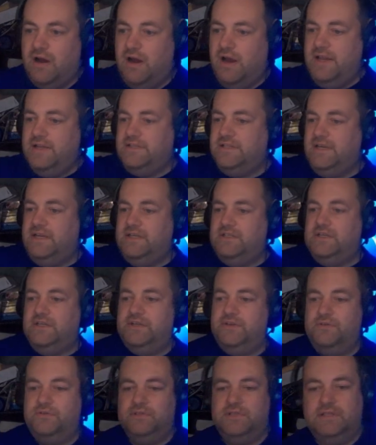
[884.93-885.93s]
Ice Age I
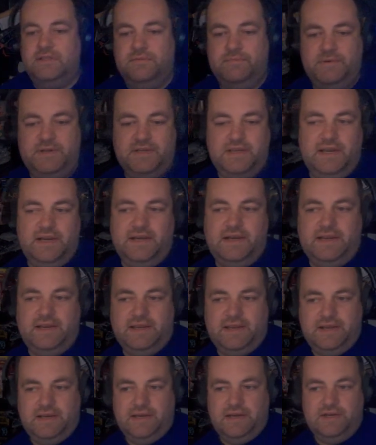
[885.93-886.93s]
used at the
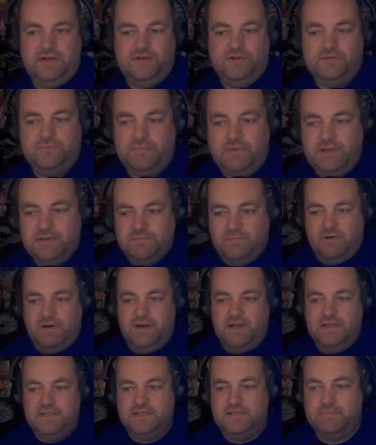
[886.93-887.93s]
beginning, and I used
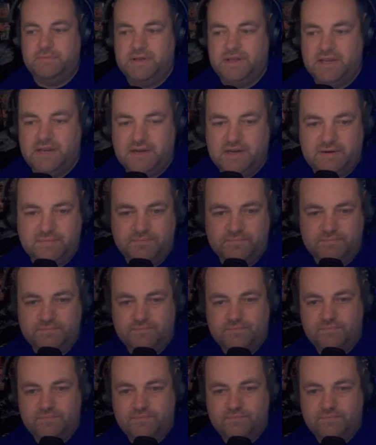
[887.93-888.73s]
Mesmerize at the beginning.